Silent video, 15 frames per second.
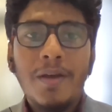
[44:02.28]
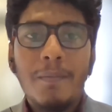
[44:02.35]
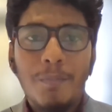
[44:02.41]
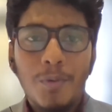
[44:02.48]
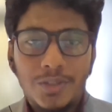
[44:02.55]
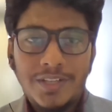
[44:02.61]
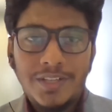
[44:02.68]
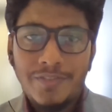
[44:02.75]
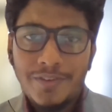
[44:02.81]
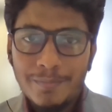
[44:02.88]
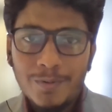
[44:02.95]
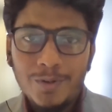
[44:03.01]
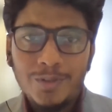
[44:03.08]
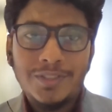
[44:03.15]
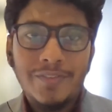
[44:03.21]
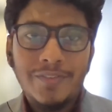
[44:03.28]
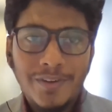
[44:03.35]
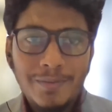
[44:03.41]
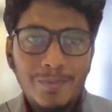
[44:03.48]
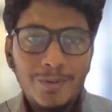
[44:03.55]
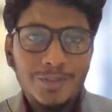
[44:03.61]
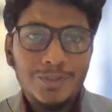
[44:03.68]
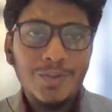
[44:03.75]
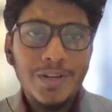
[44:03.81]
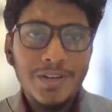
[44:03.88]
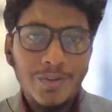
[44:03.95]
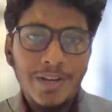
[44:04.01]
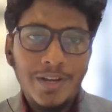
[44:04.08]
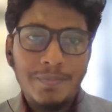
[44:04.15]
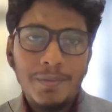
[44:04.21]
books after books after books to
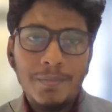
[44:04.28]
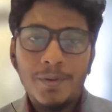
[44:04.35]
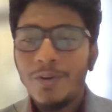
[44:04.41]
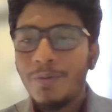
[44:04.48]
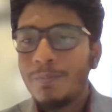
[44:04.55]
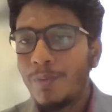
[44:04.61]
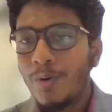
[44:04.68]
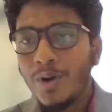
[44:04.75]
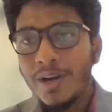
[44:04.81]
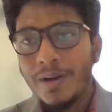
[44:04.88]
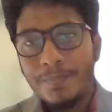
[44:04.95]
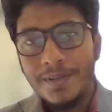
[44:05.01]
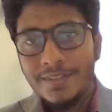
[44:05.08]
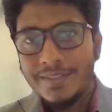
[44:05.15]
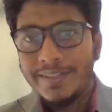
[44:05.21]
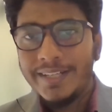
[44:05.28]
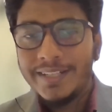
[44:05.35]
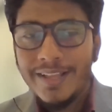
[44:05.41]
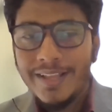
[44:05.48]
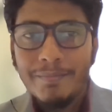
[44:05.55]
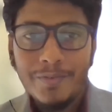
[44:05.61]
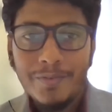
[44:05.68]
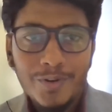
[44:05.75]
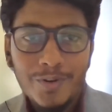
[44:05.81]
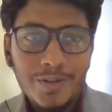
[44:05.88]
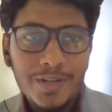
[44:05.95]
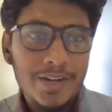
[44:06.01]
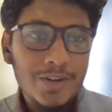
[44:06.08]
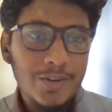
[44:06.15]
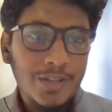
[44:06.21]
educate people on poker. Please read them before you
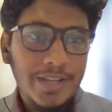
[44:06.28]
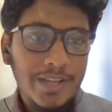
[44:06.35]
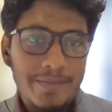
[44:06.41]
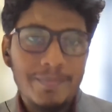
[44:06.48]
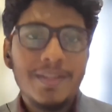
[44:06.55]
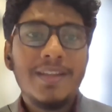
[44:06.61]
get into the game.